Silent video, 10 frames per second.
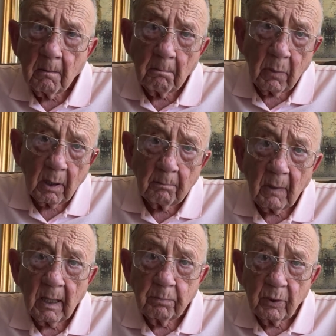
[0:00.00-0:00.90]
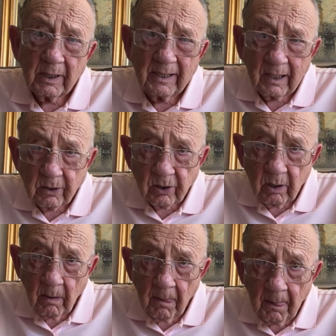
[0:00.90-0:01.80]
But my
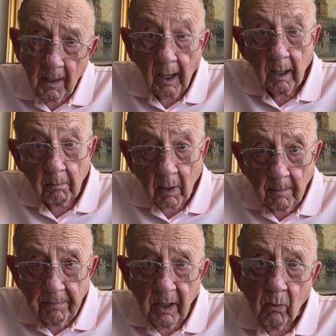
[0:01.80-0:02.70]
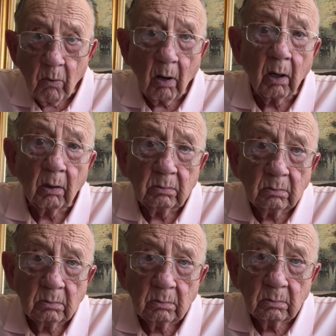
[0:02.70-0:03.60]
prediction, I might be wrong.
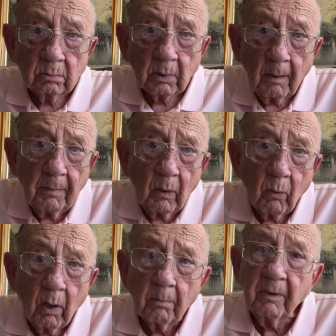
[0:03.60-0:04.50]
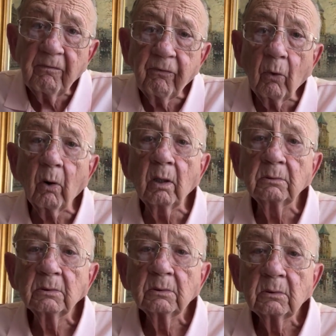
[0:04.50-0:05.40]
I've been wrong before.
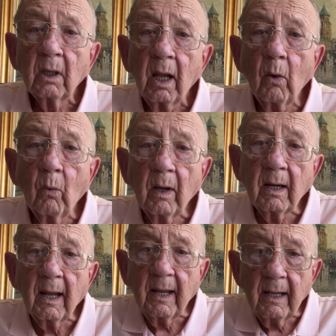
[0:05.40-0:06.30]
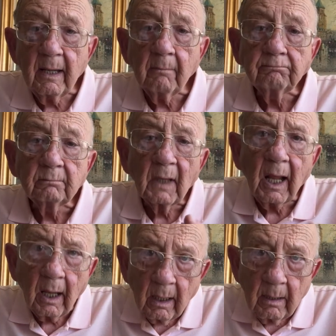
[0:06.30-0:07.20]
And when I am,
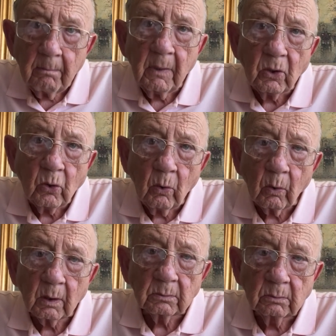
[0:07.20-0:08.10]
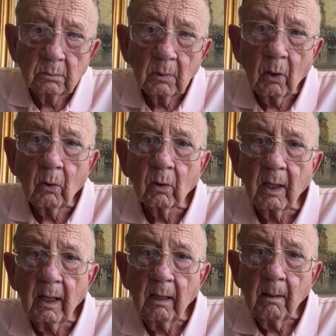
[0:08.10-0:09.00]
I admit to it.
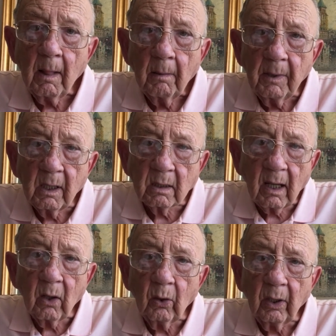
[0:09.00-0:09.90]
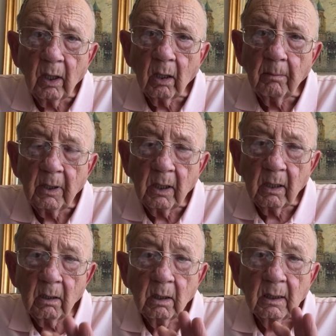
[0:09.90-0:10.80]
Okay? Because I only come
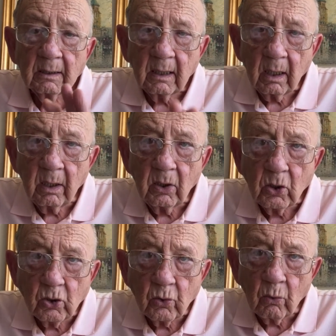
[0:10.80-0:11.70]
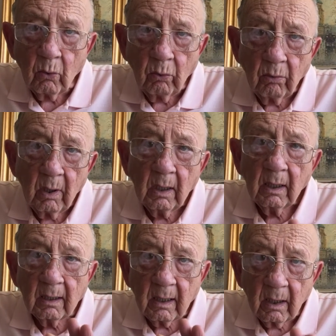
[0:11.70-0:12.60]
here, tell you the truth,
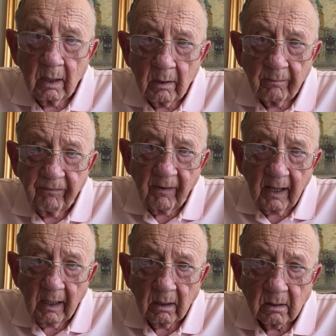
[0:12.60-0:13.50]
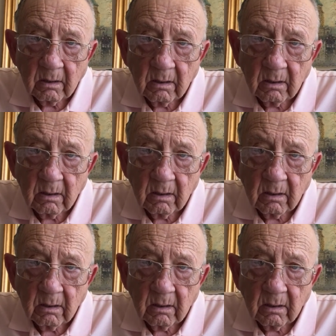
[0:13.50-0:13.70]
tell you the facts,